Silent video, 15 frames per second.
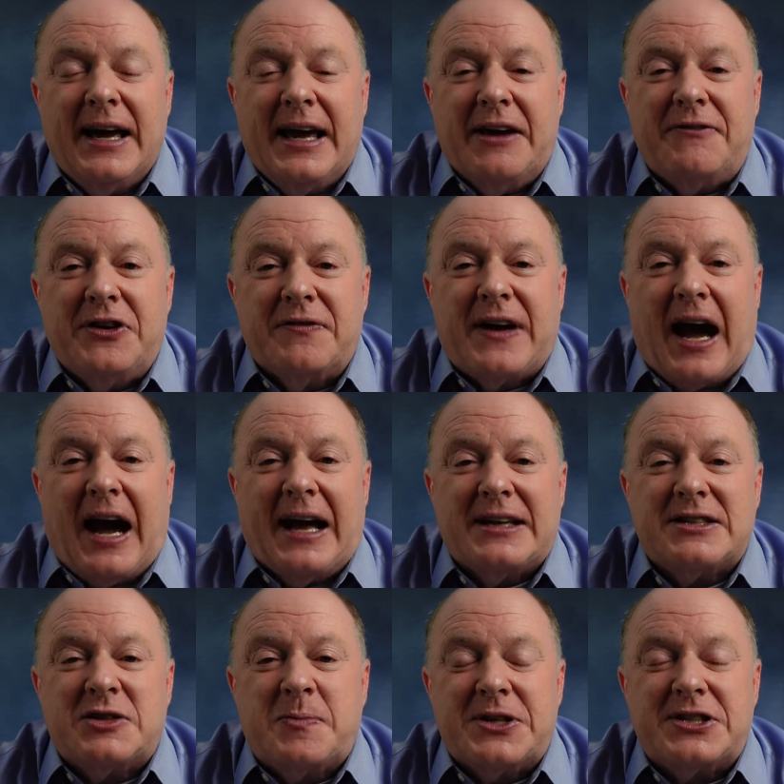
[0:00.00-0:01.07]
If you've
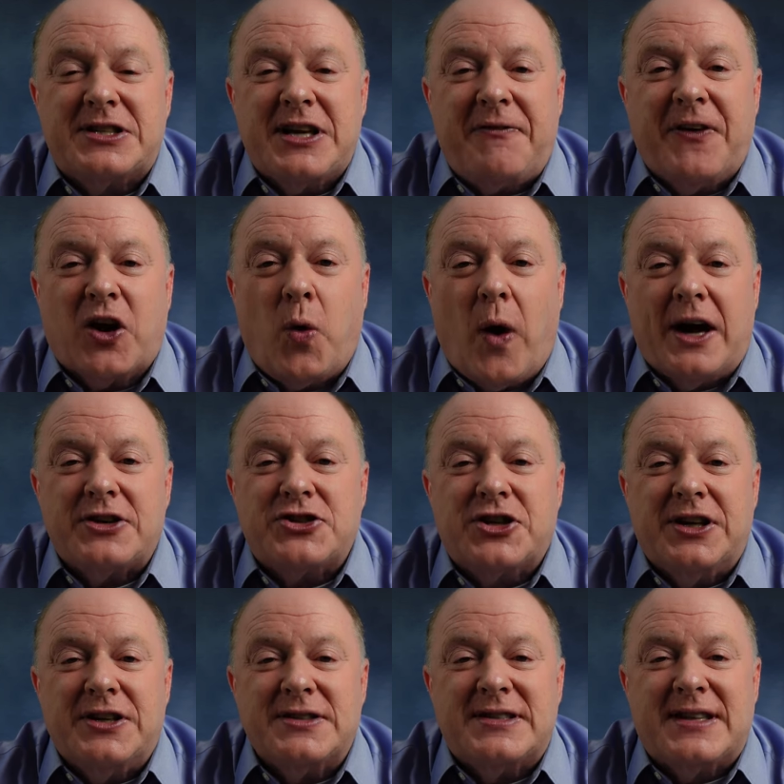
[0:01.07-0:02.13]
got specific
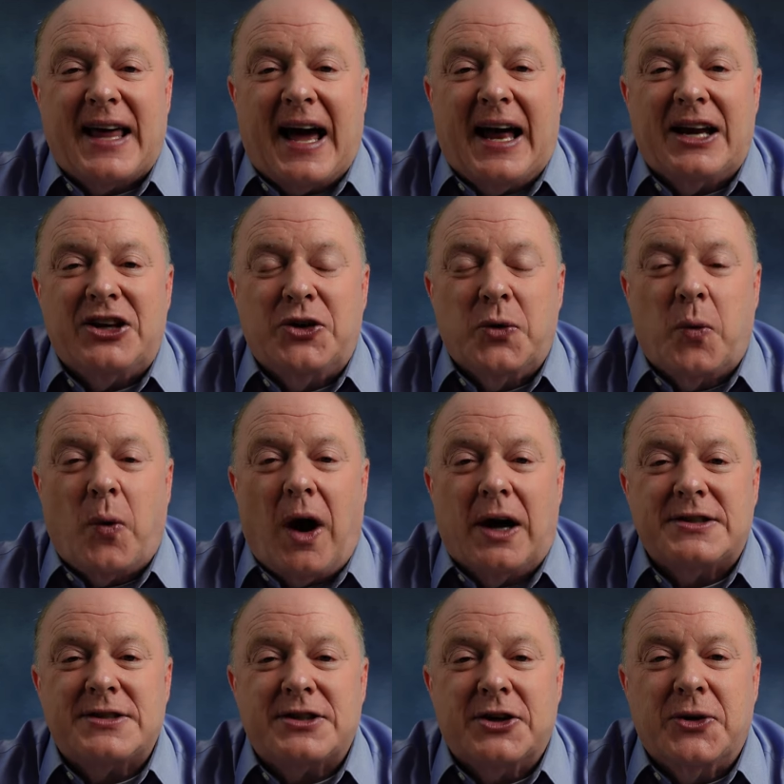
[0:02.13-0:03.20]
questions that you
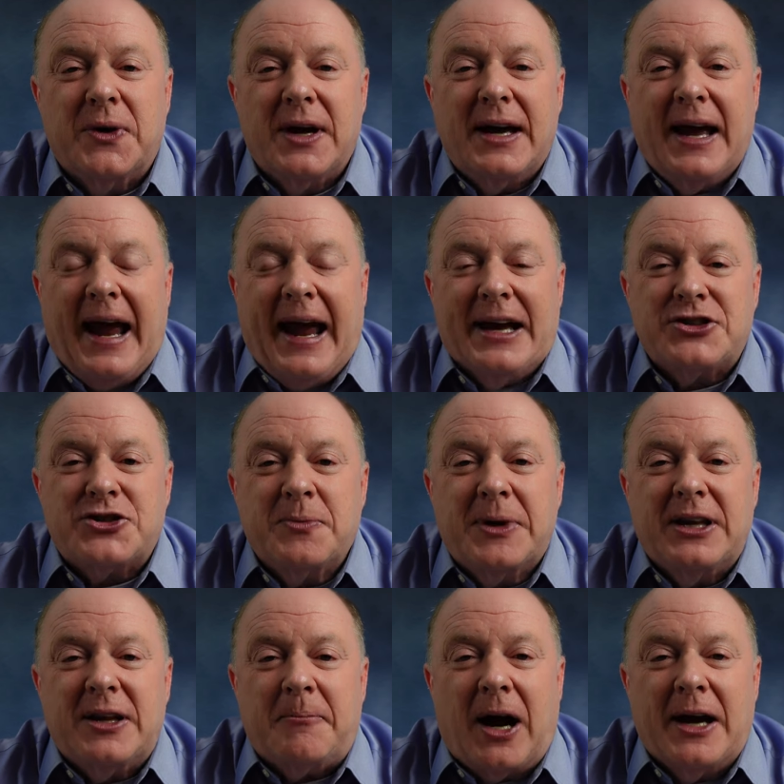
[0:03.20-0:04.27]
want to answer
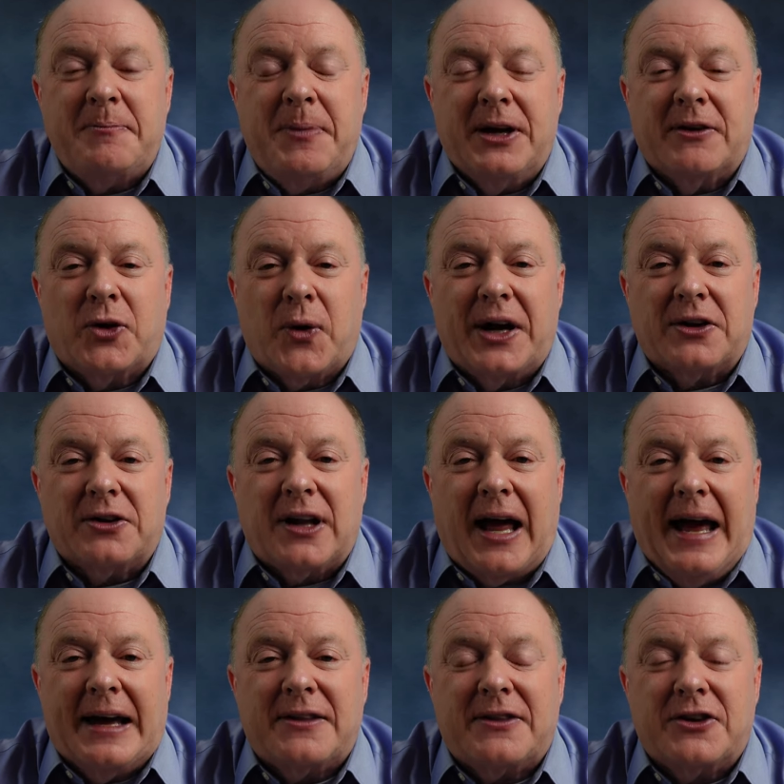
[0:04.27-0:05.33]
me that might be a greater
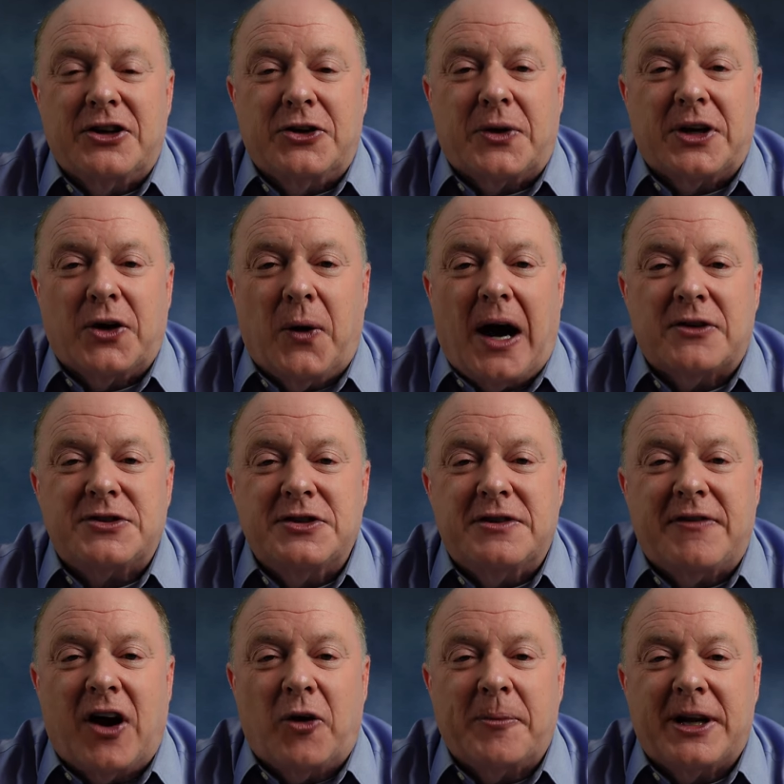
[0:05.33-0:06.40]
length, you can go out to
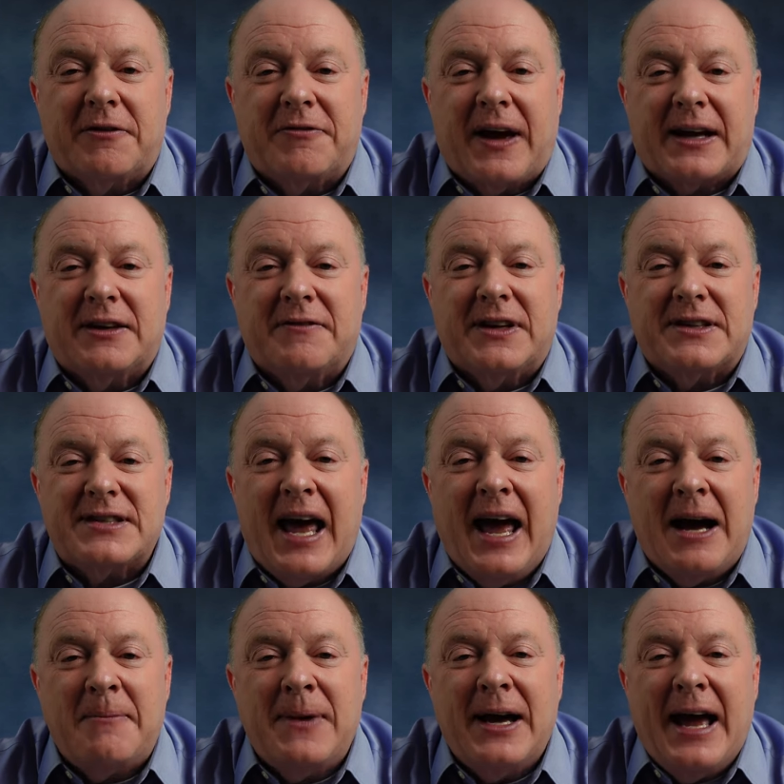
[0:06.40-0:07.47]

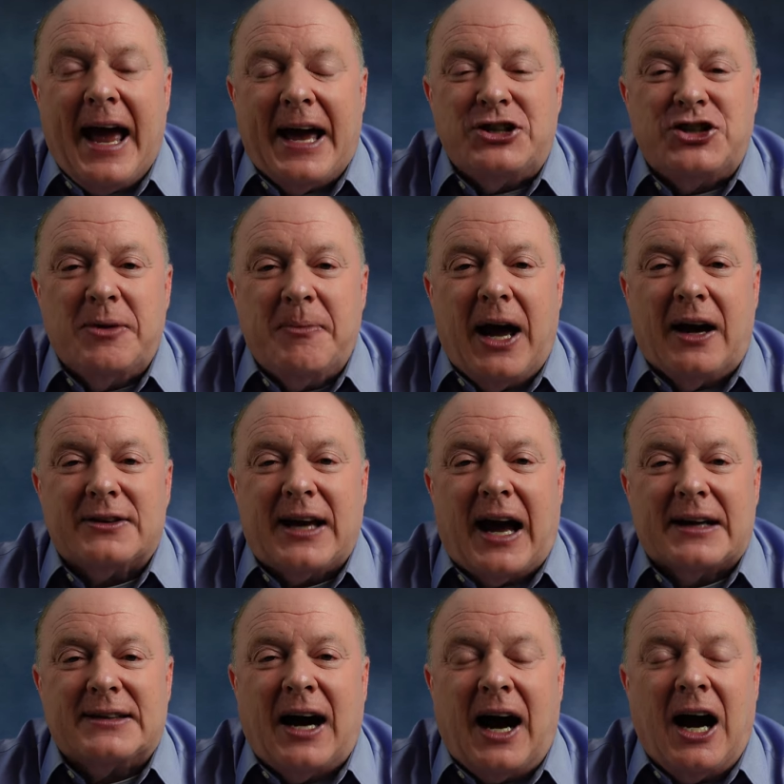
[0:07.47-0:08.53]
developmenteffectivenessm at
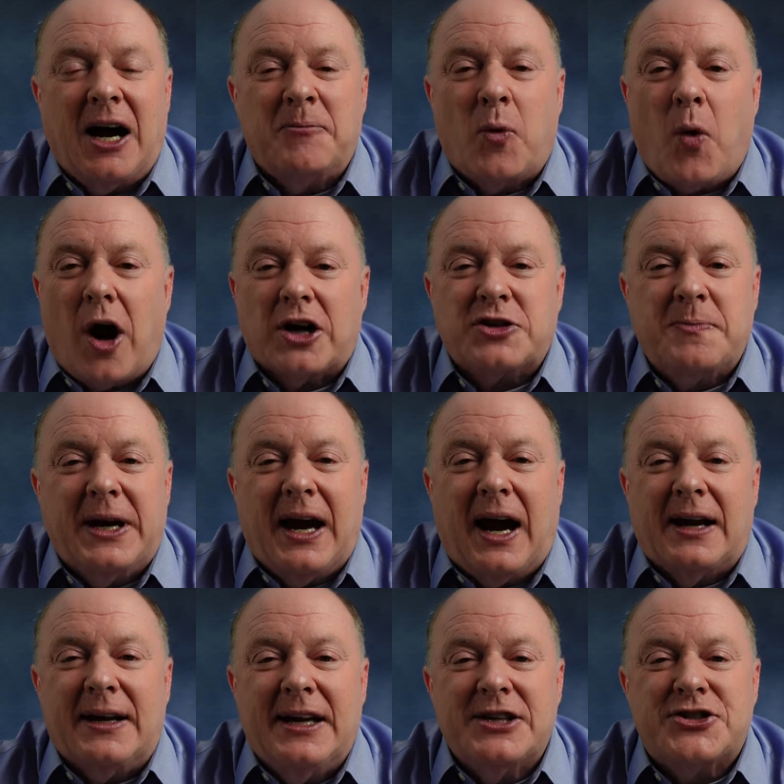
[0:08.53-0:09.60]
gmail.com. Watch me
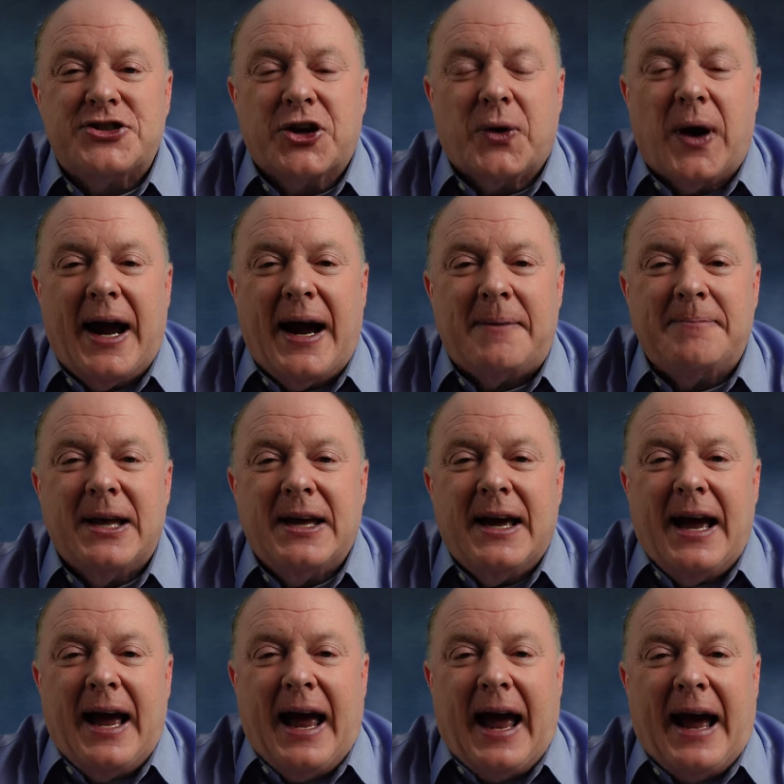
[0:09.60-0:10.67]
on Instagram
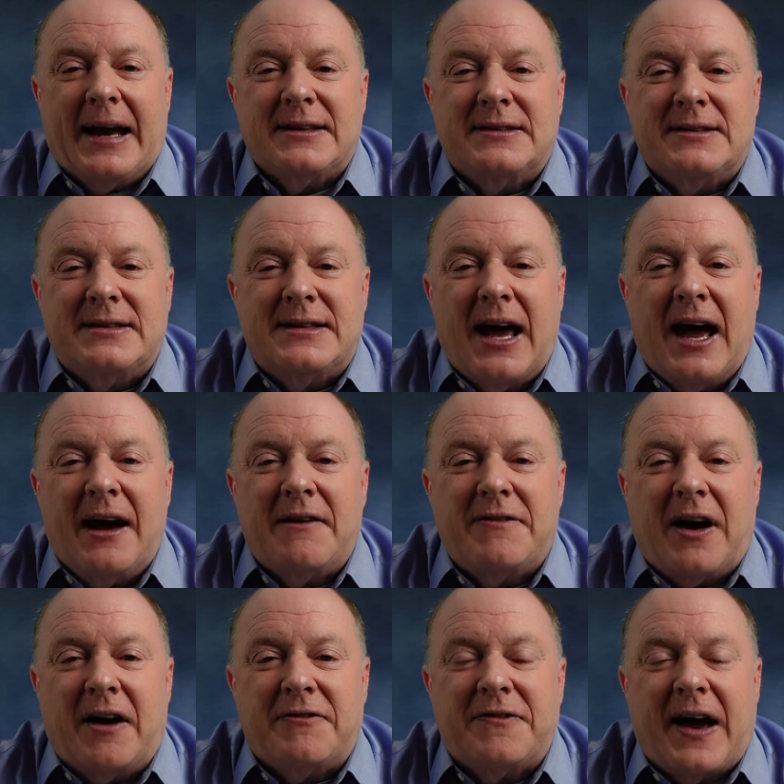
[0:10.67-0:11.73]
at
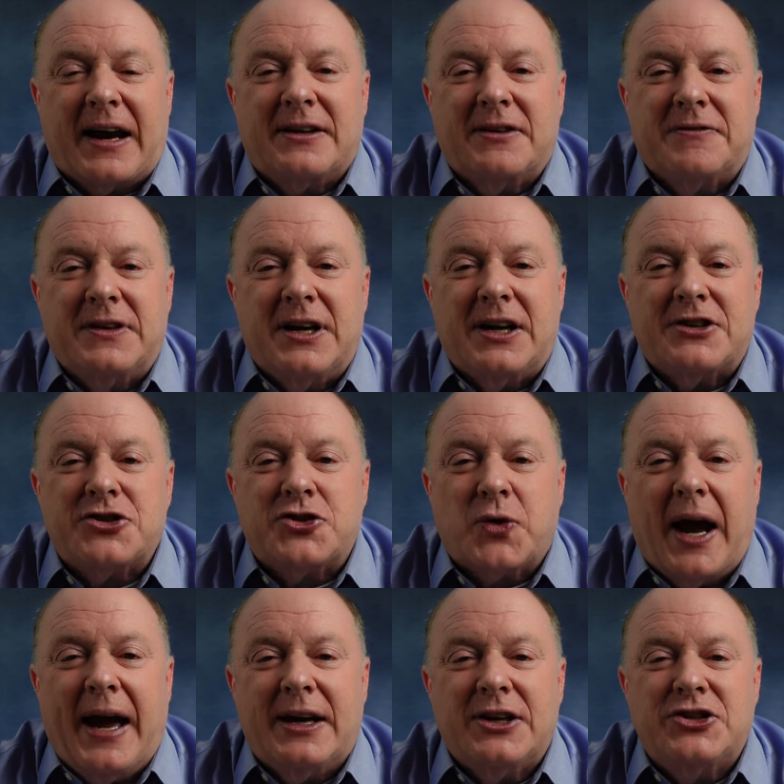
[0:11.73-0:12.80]
Dev Effectiveness
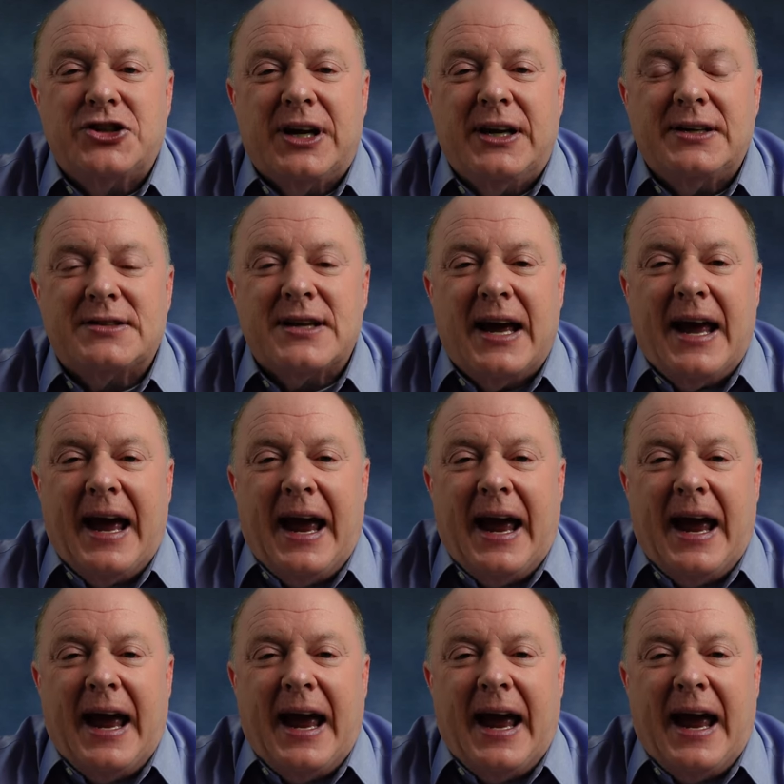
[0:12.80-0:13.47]
Strategies.